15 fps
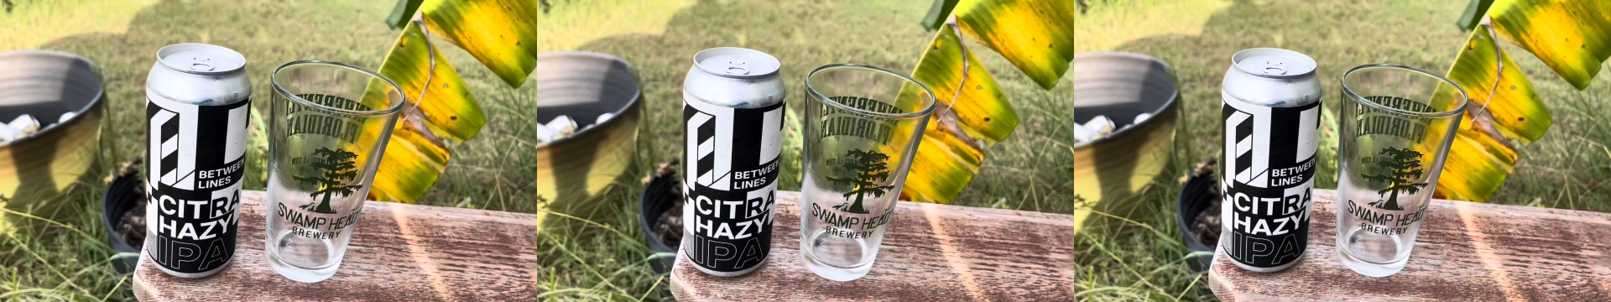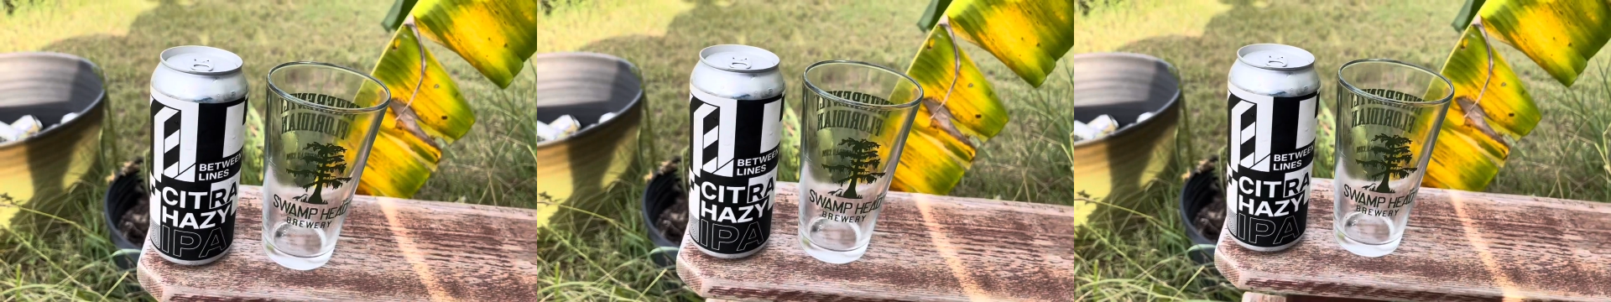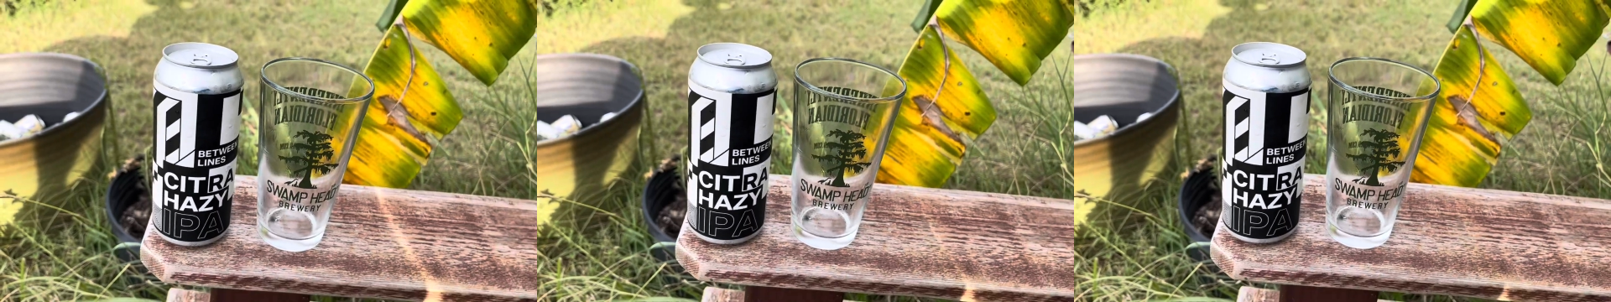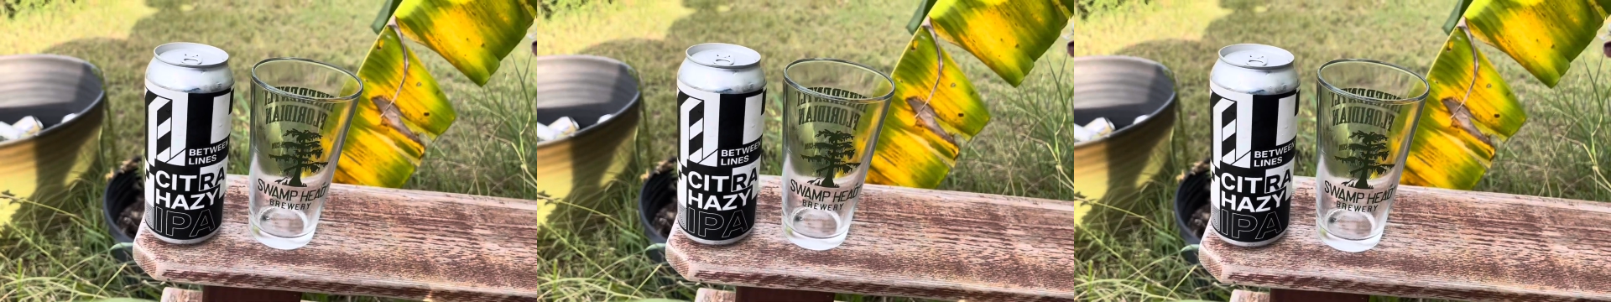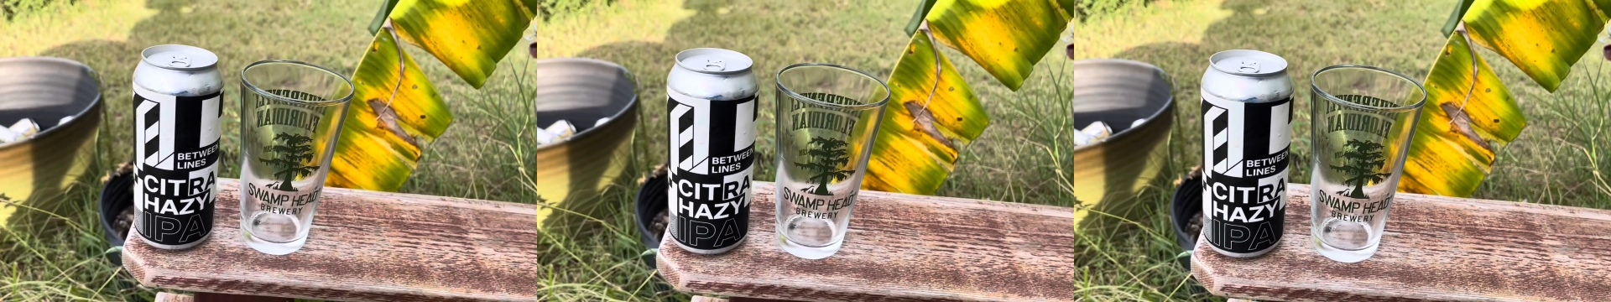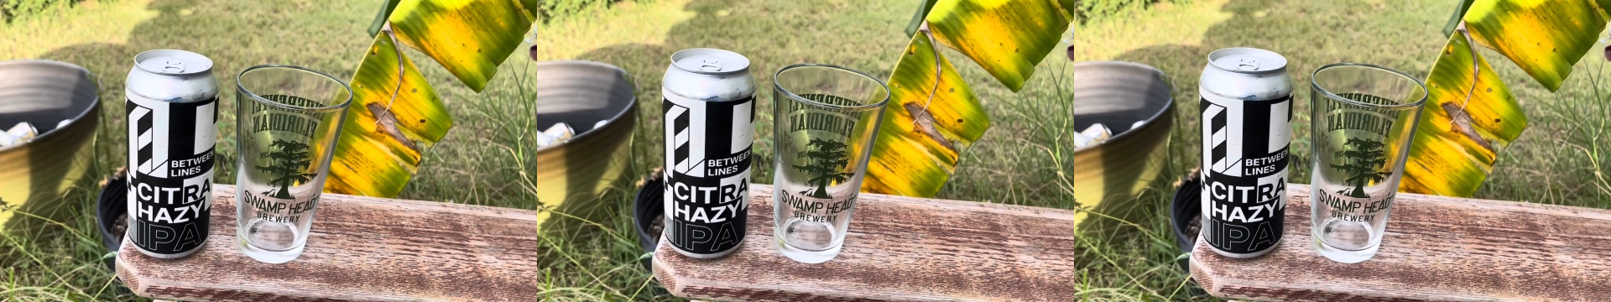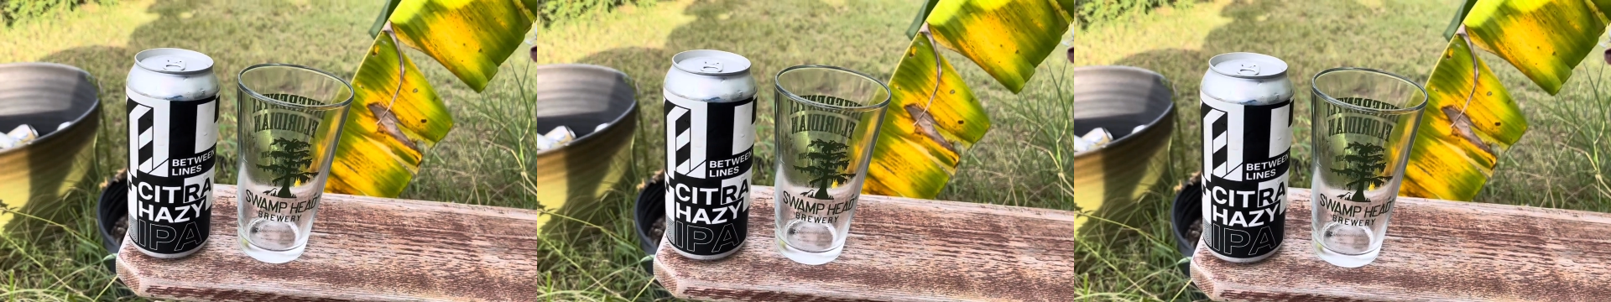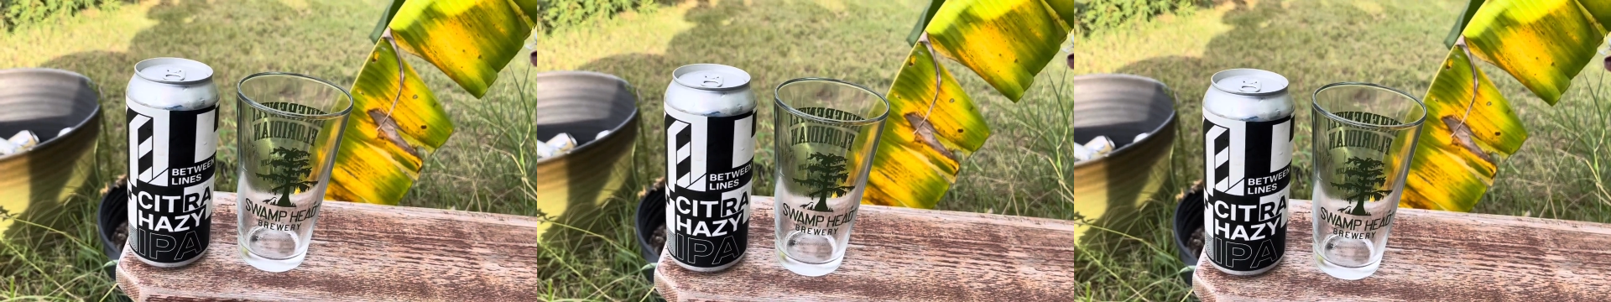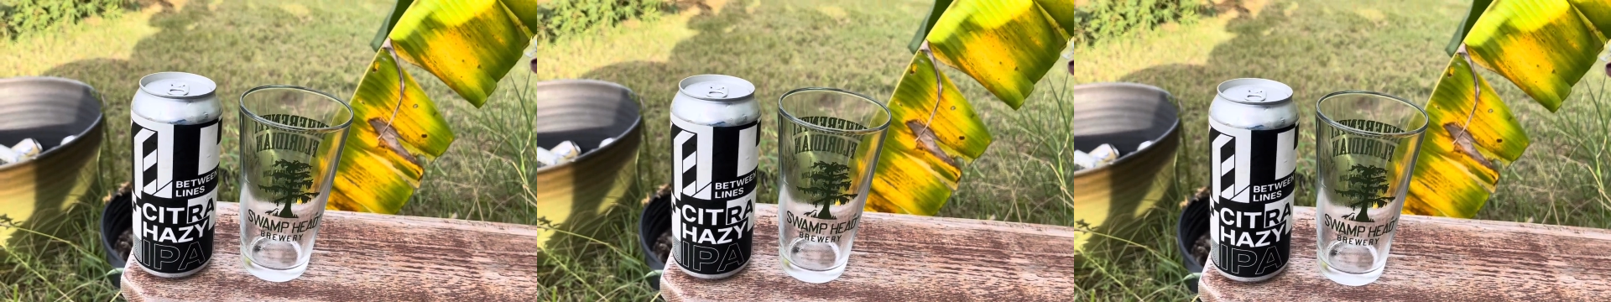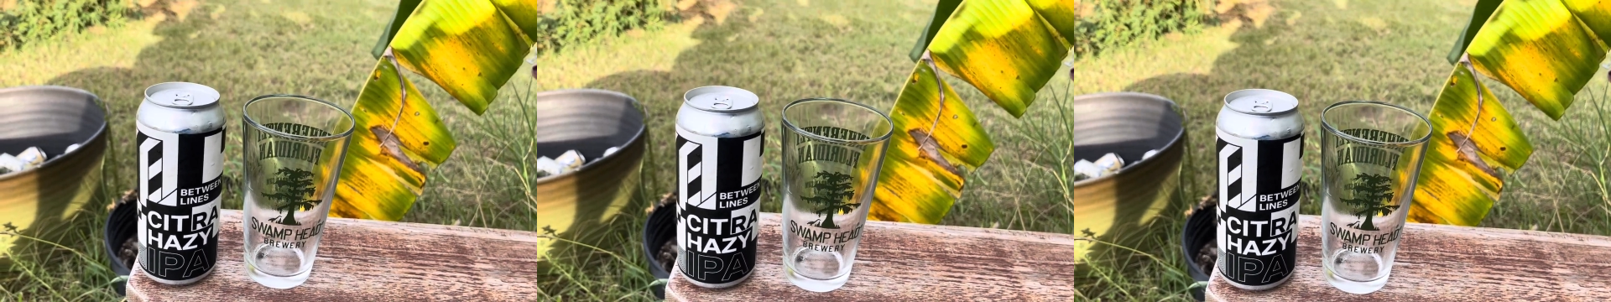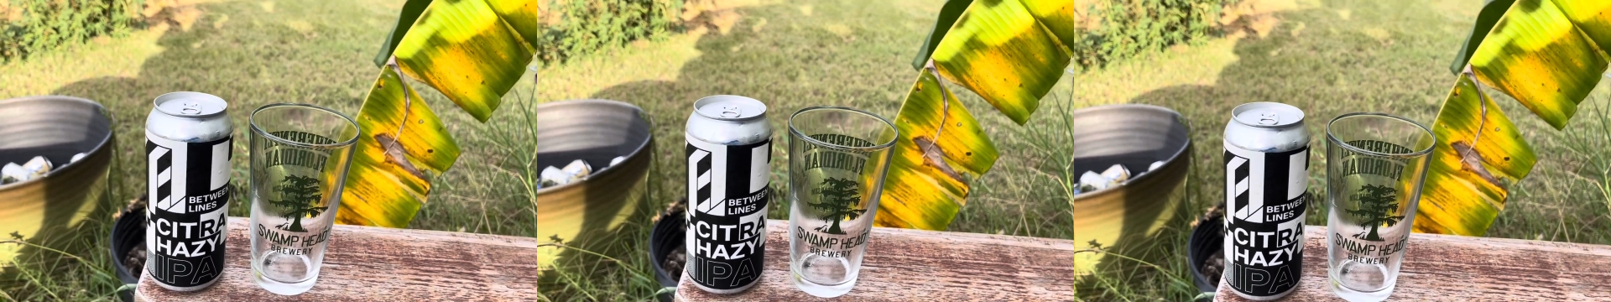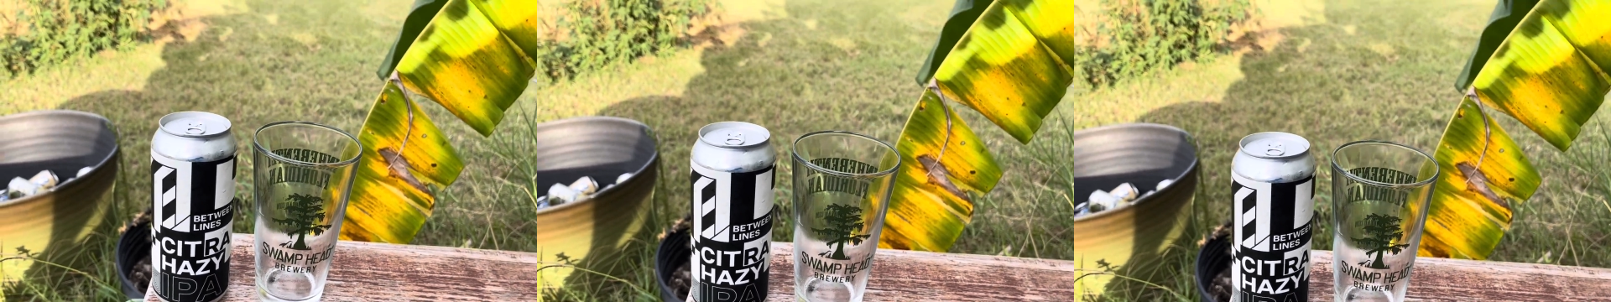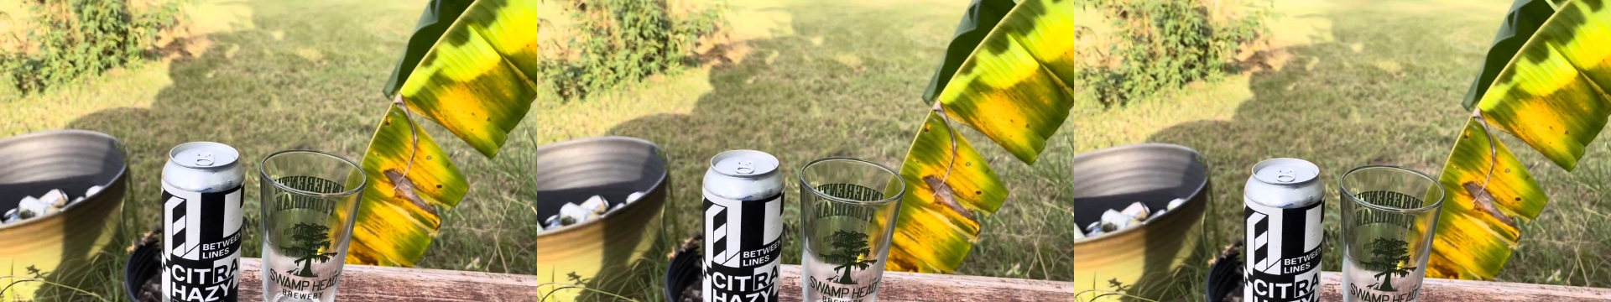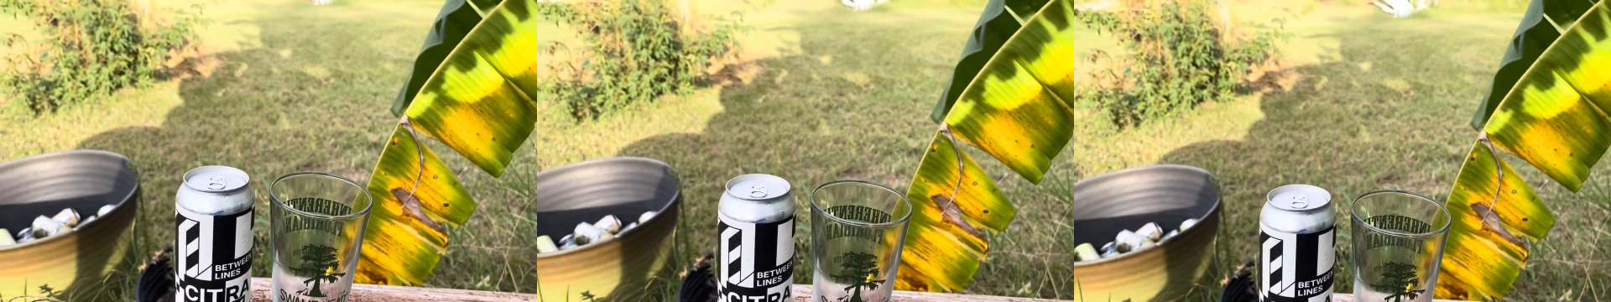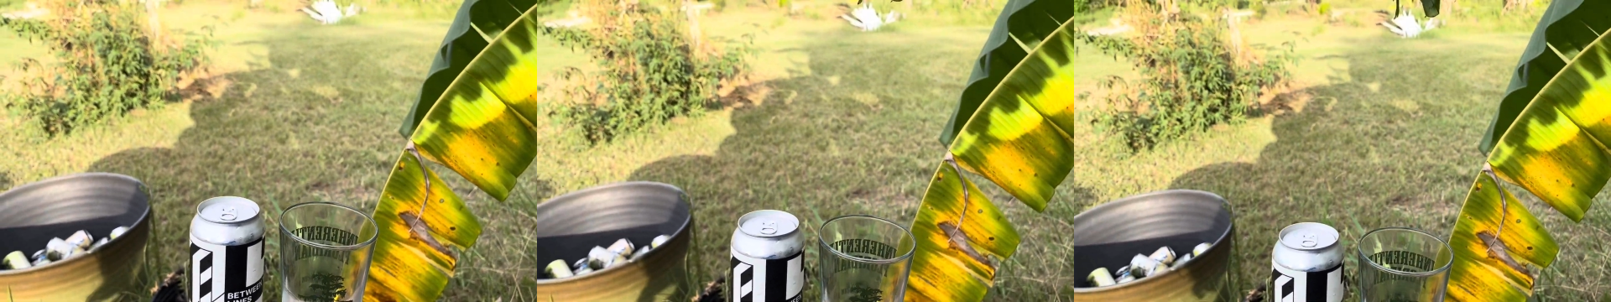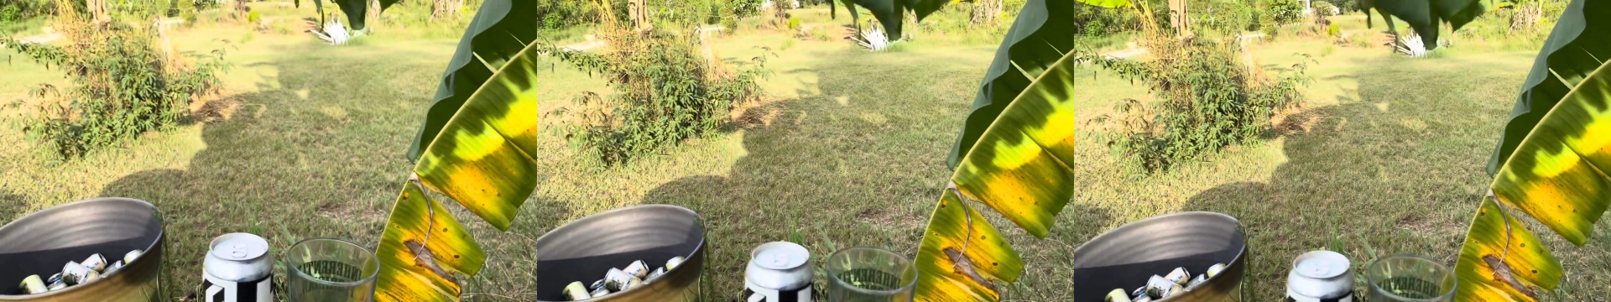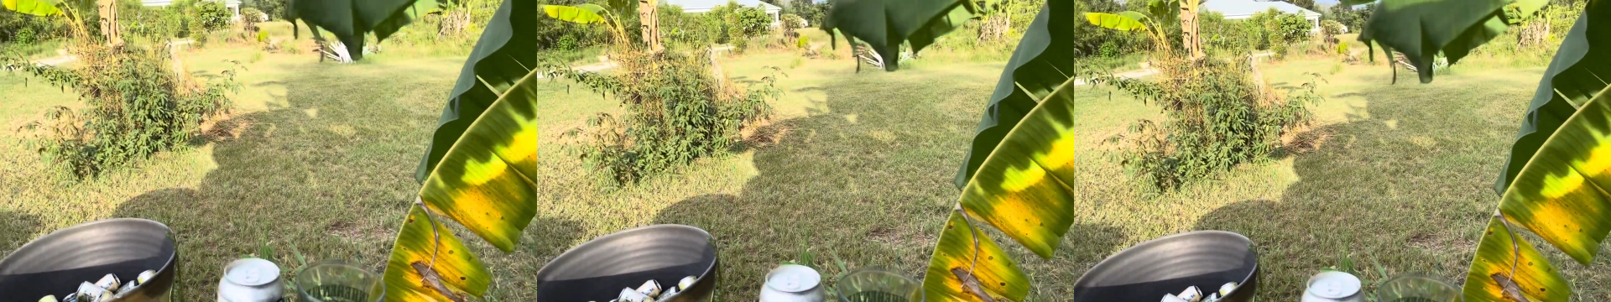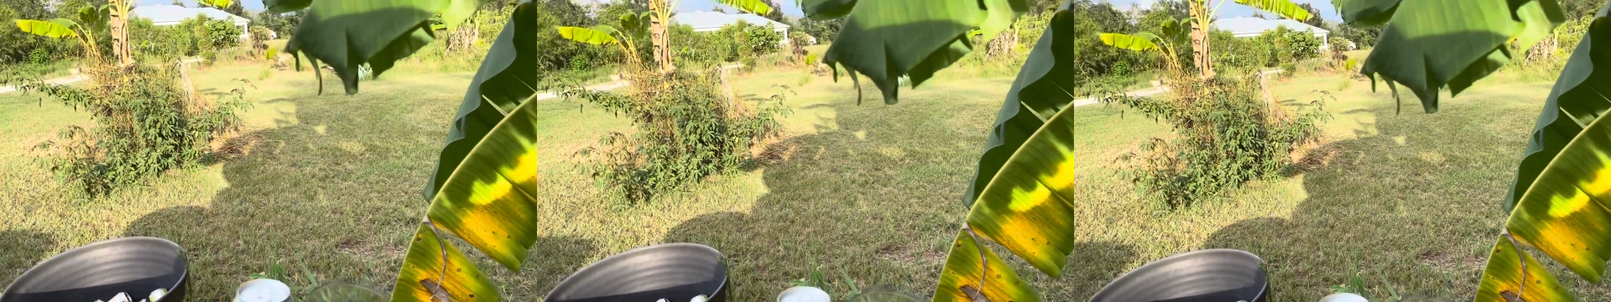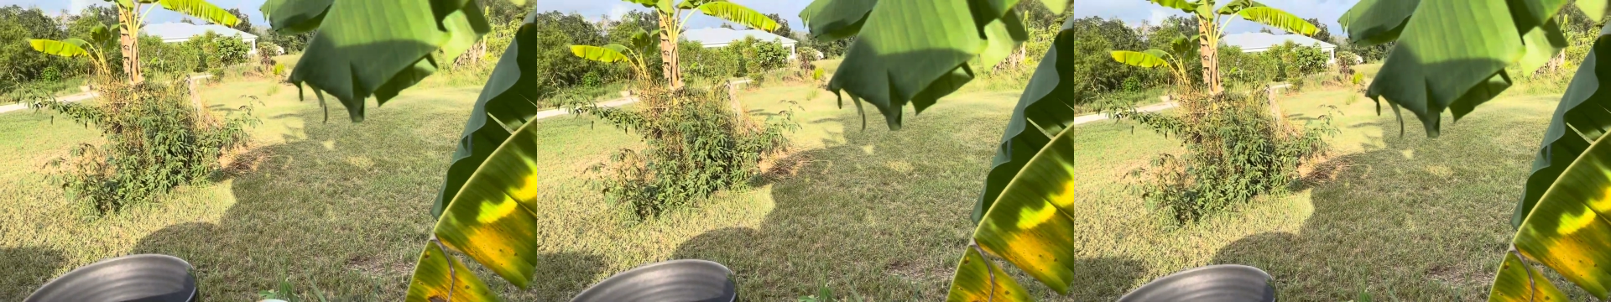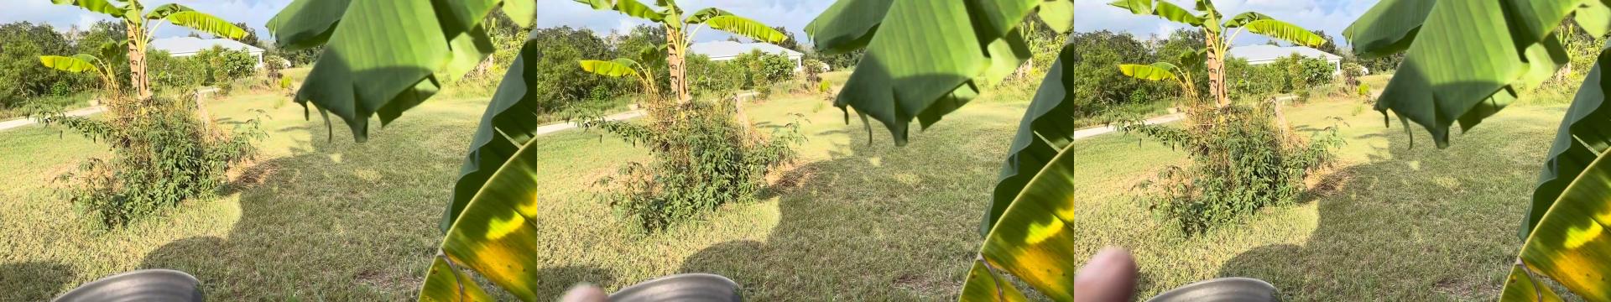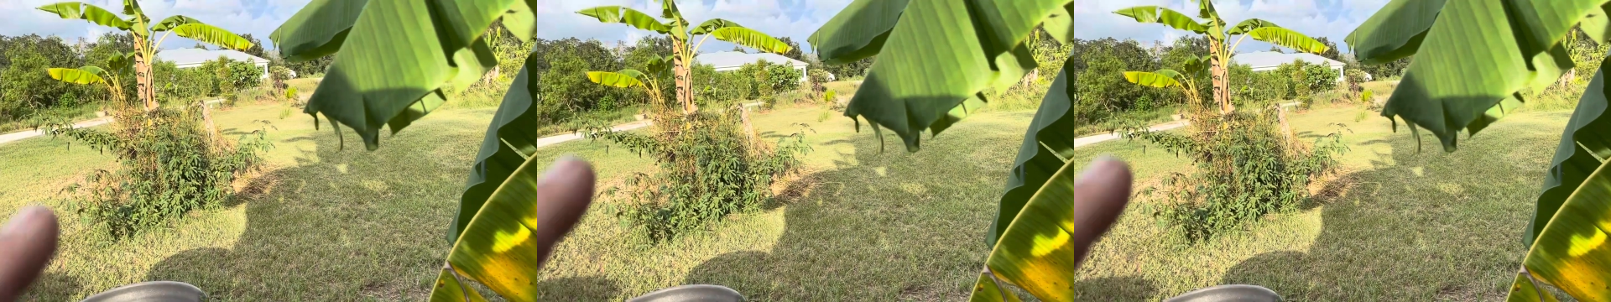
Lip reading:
No face is visible, so there are no lips to read.